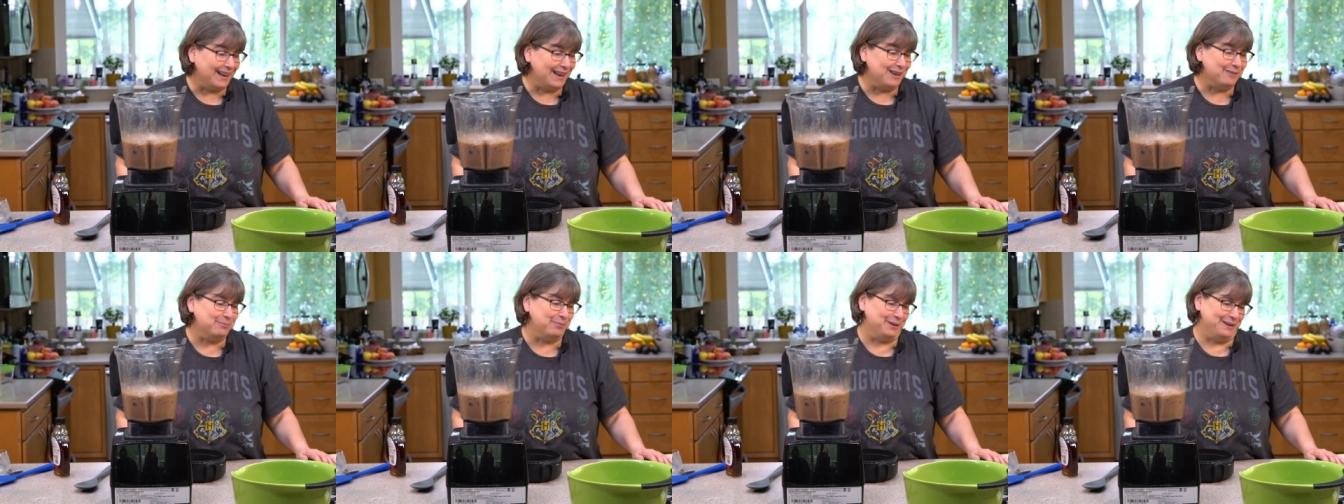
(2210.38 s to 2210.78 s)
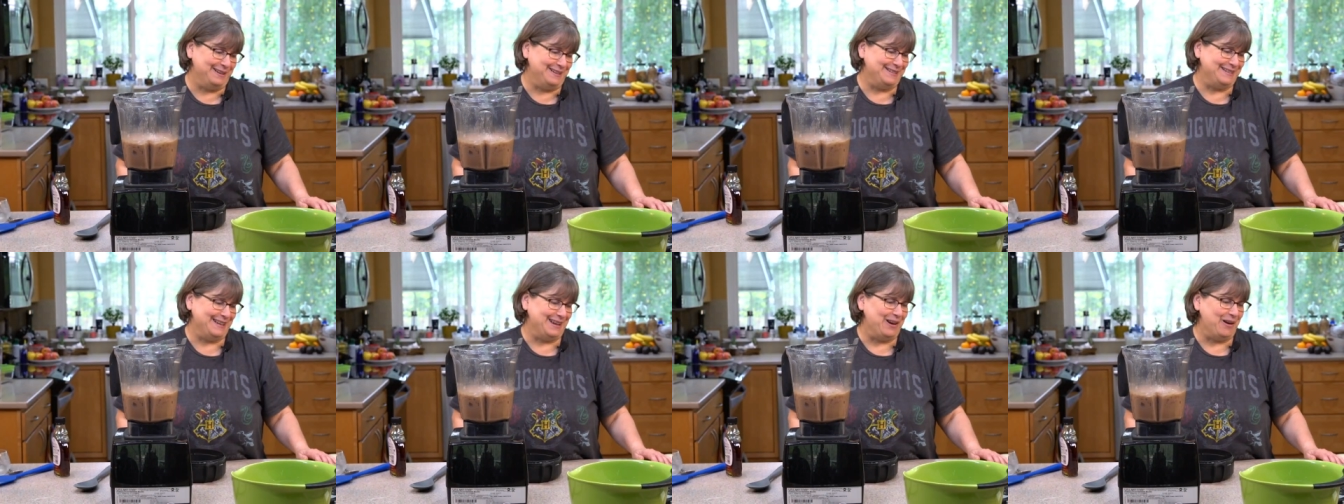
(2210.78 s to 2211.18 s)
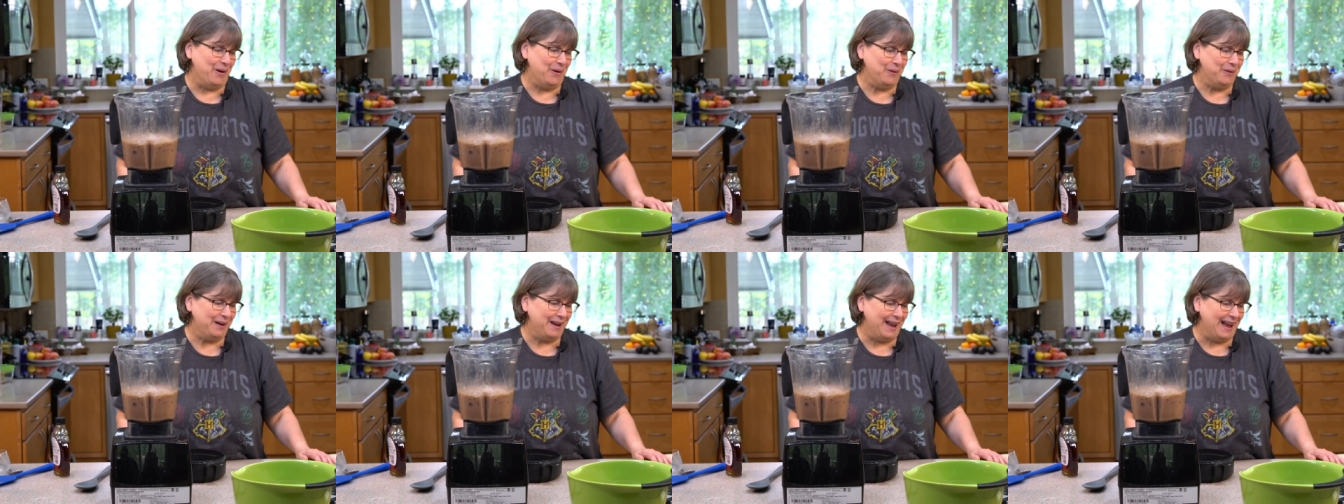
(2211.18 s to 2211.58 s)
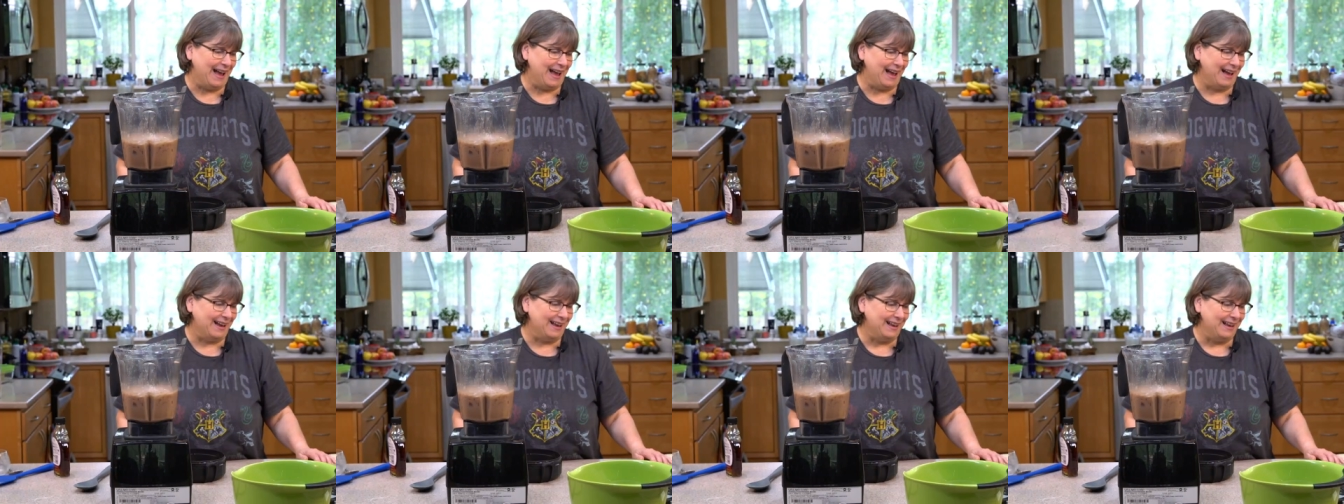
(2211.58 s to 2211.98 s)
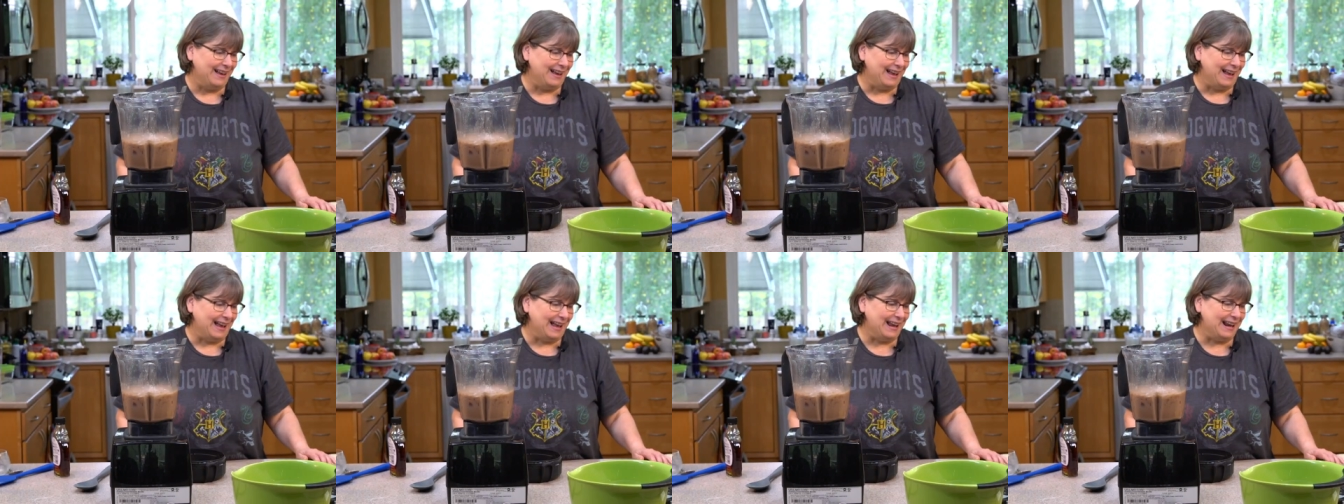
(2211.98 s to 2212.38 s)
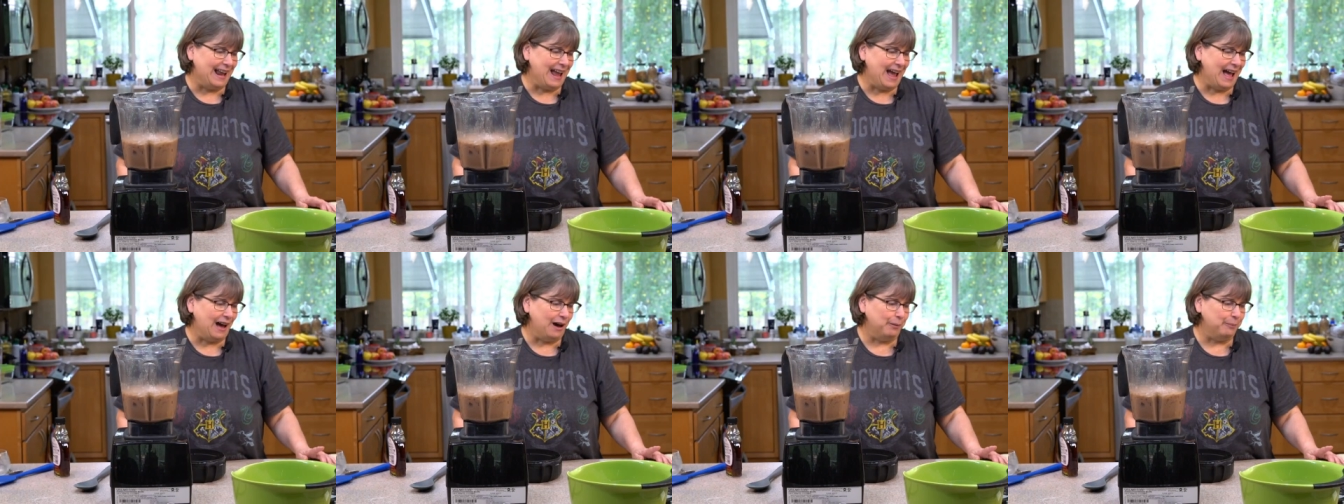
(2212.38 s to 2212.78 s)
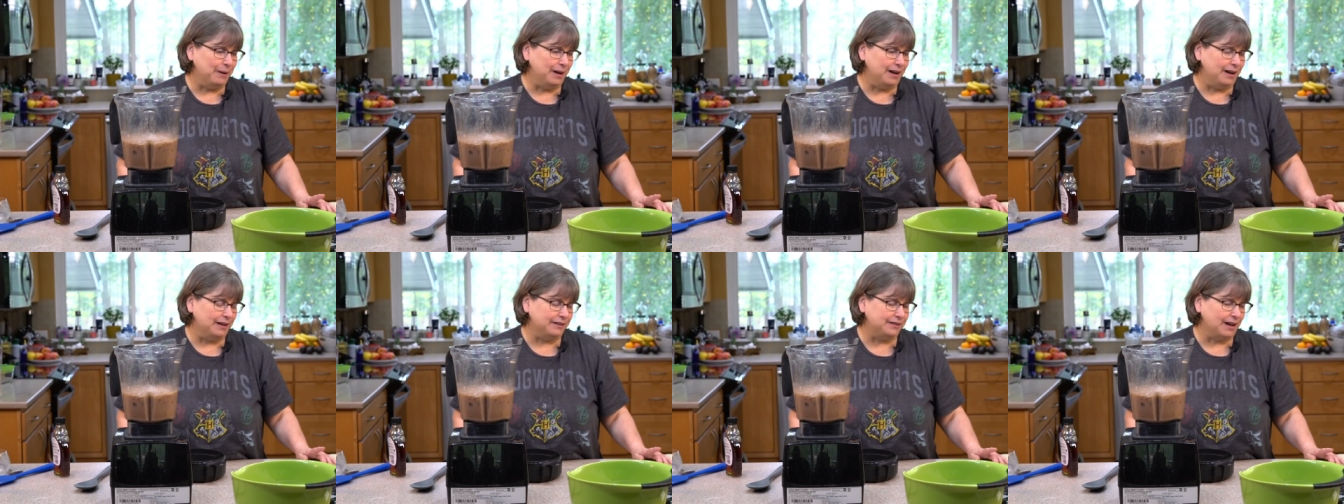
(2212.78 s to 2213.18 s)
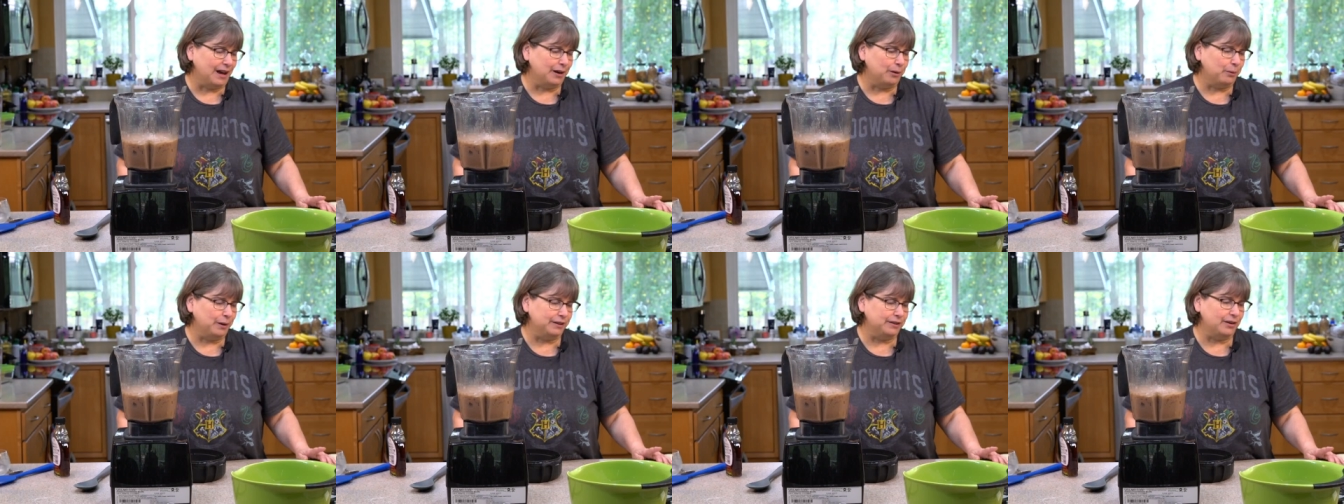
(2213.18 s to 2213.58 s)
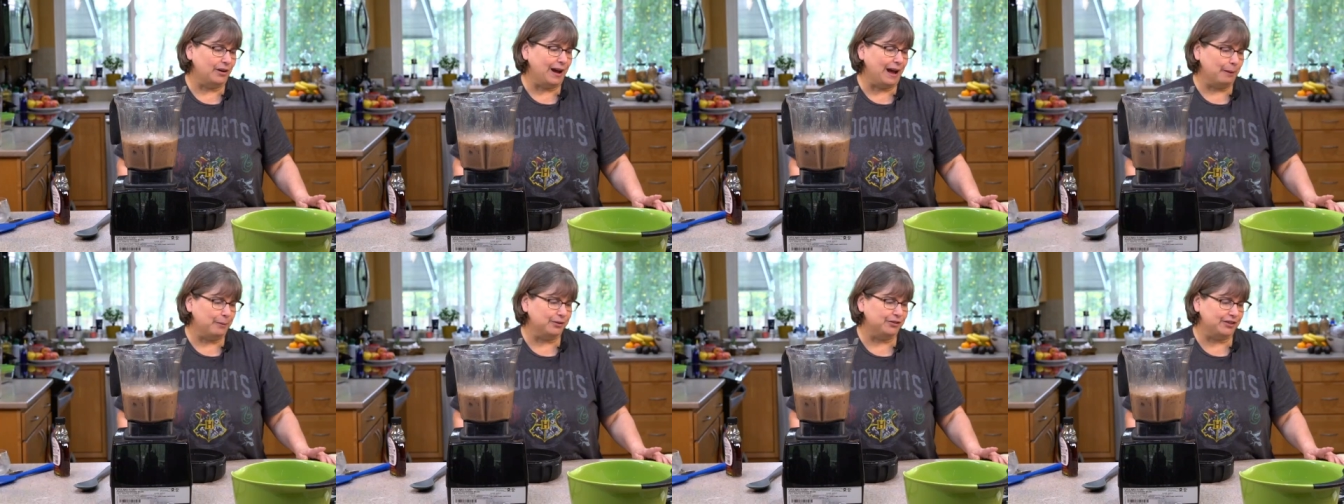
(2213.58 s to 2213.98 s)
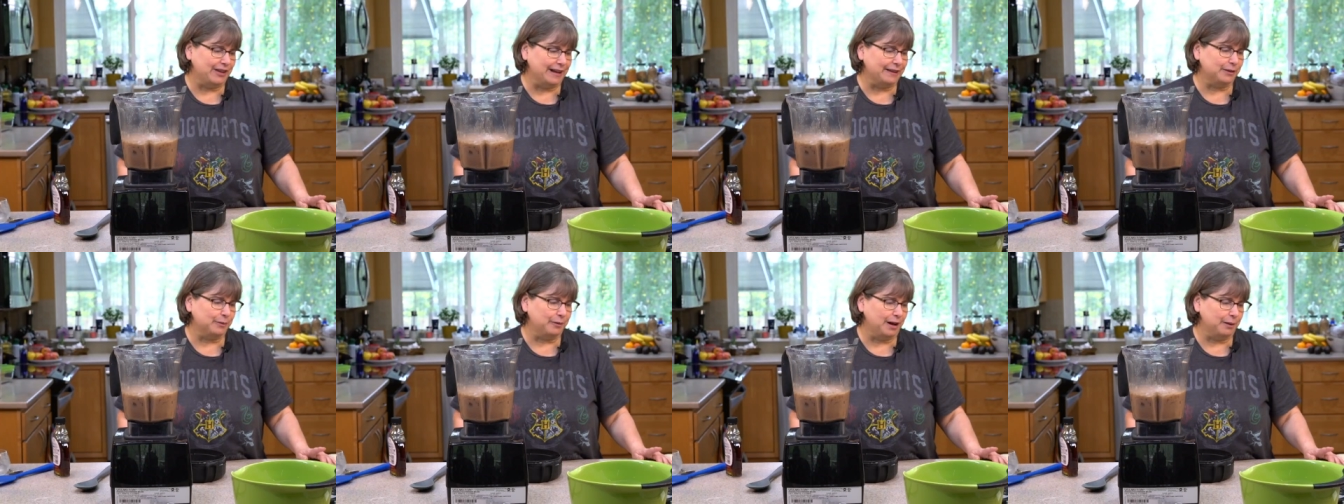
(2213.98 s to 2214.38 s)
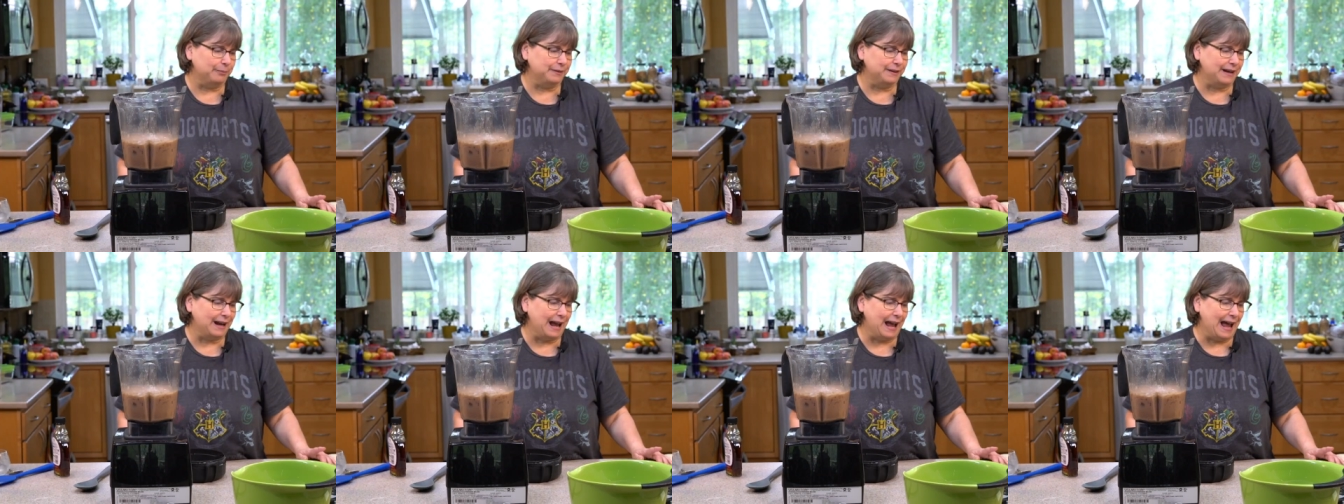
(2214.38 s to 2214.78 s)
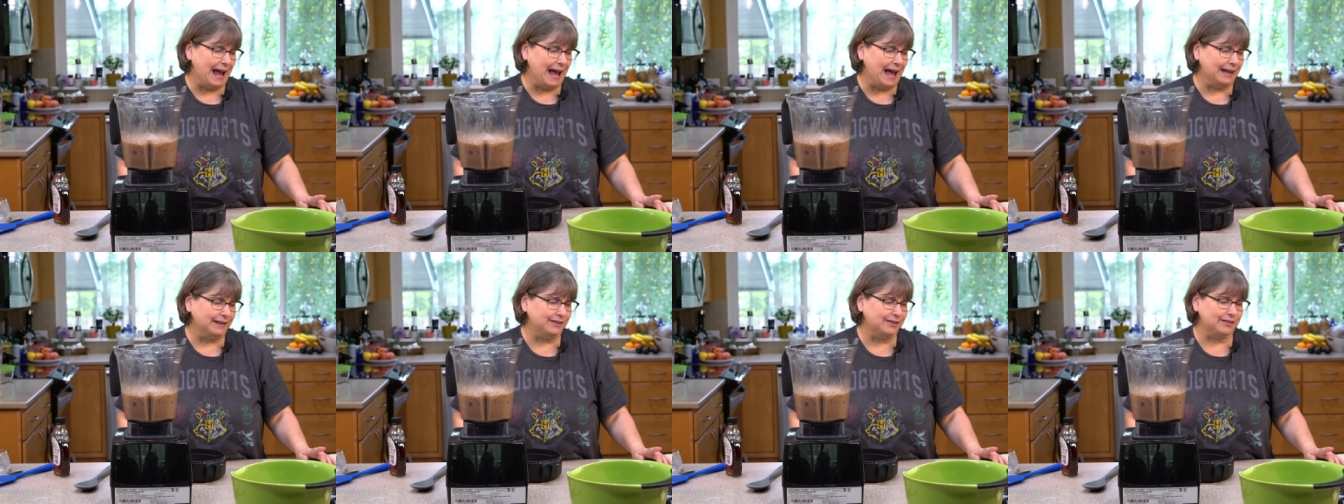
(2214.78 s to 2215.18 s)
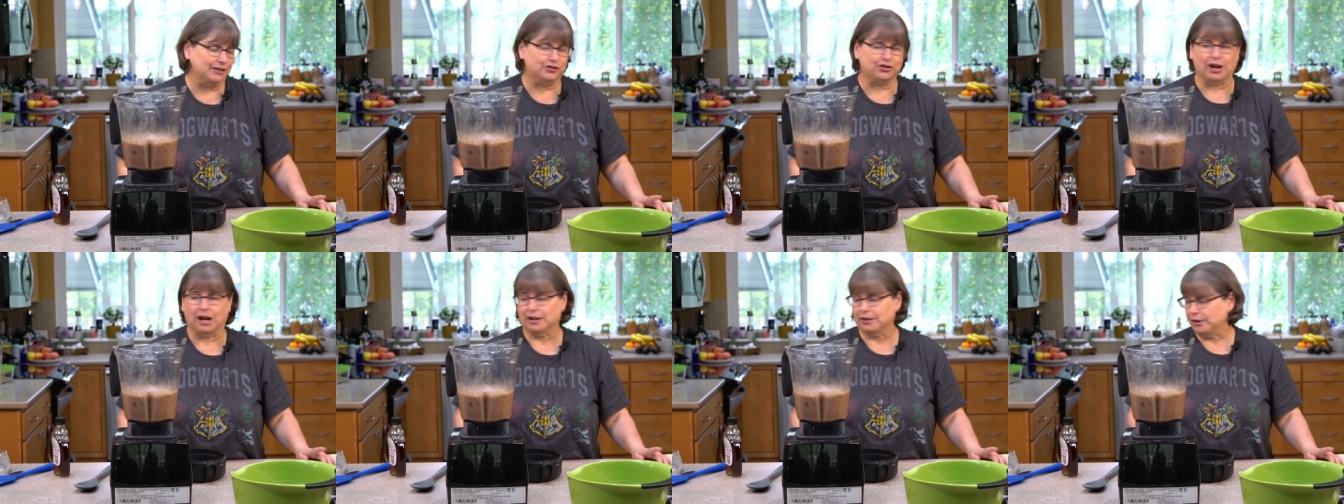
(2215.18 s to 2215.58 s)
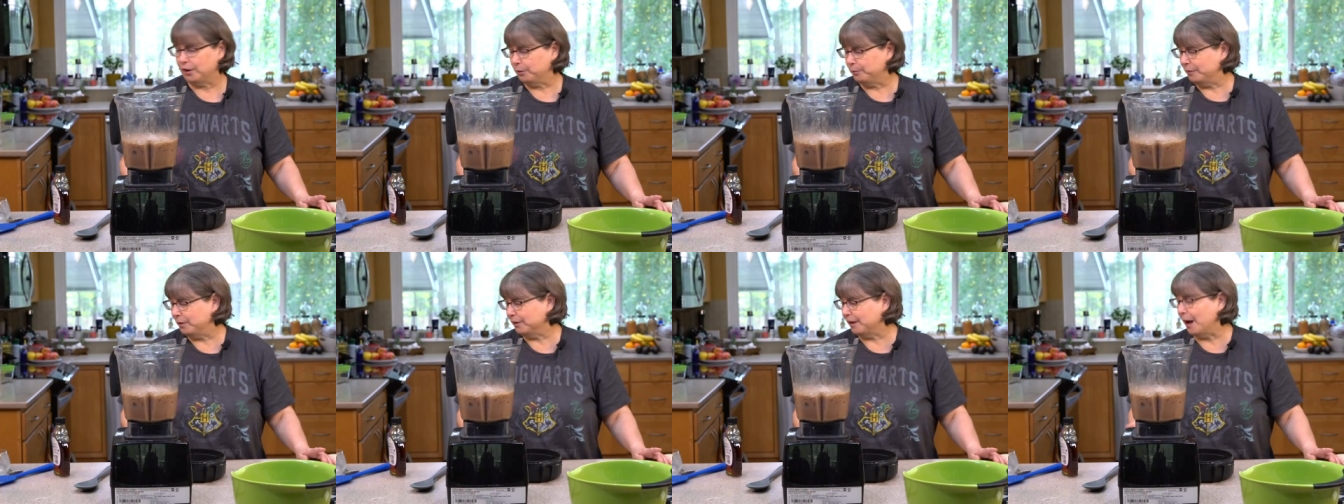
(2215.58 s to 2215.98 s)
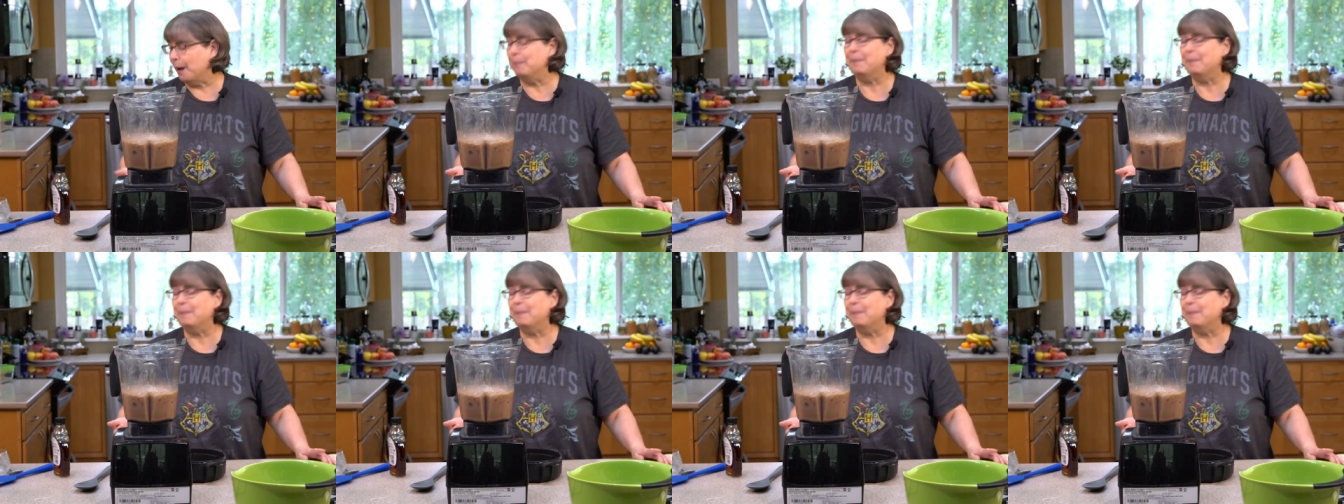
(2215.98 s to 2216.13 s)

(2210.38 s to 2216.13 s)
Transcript: and Brenda said, Oh, yeah. And how much, Donna wanted to know how much xanthan gum did I add to the chocolate oat milk?